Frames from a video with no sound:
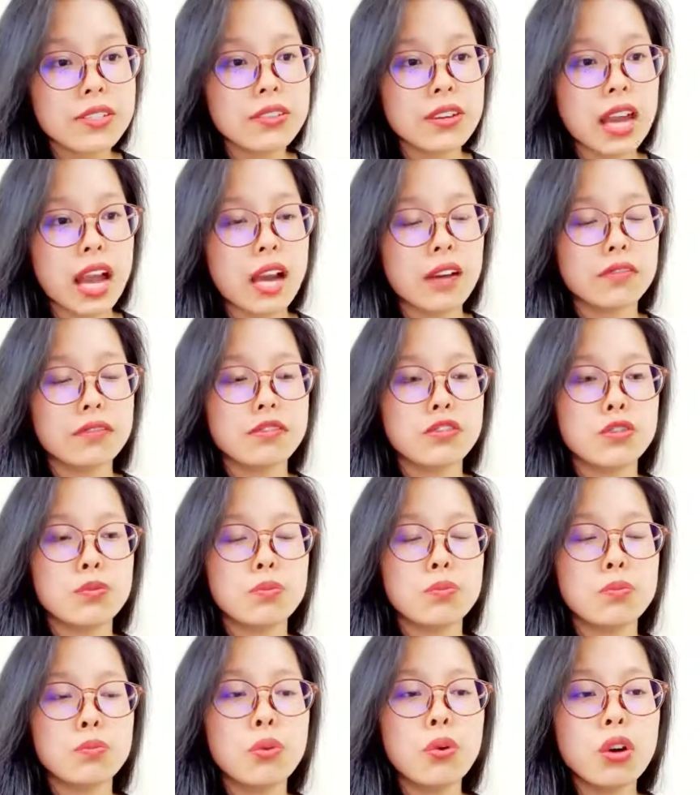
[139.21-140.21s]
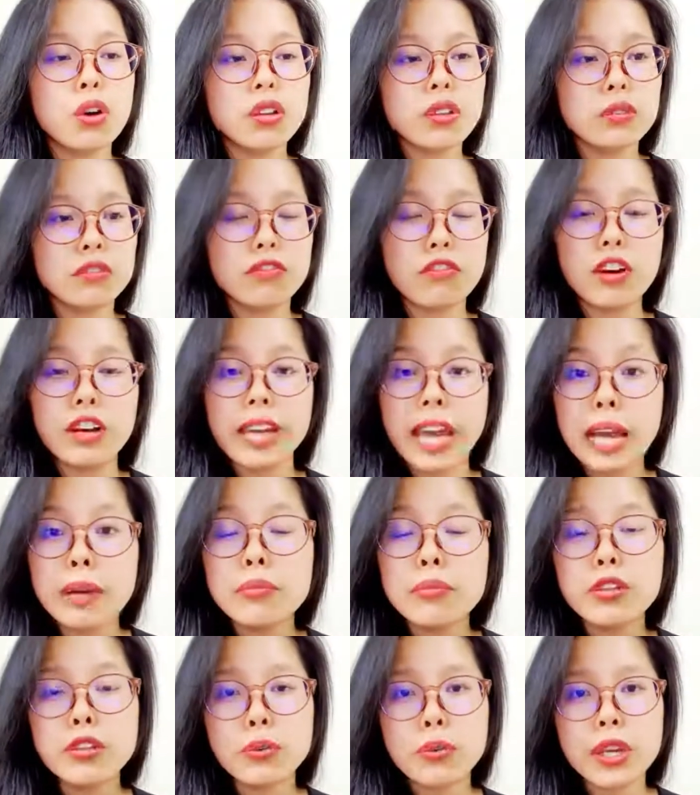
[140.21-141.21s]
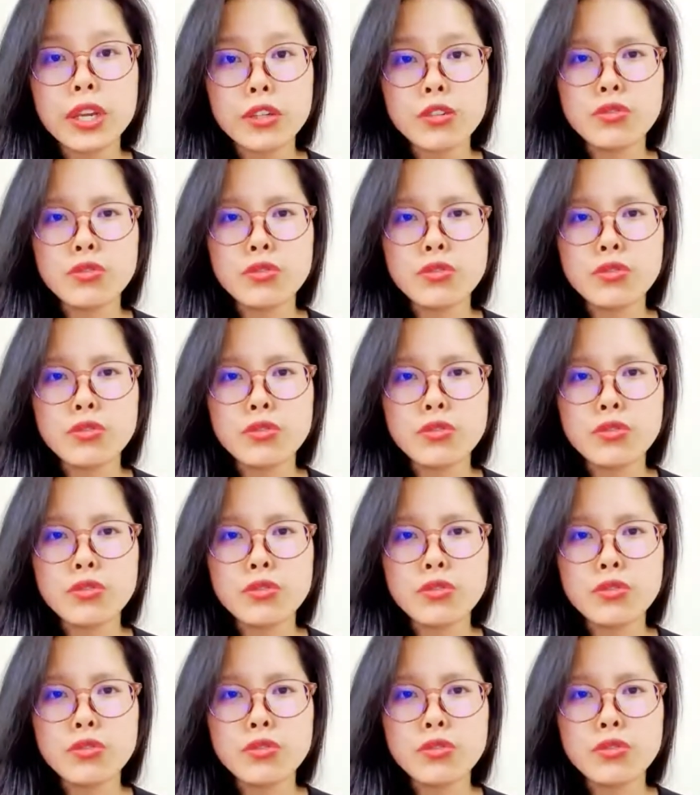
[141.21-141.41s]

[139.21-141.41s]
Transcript: you have to put vocabulary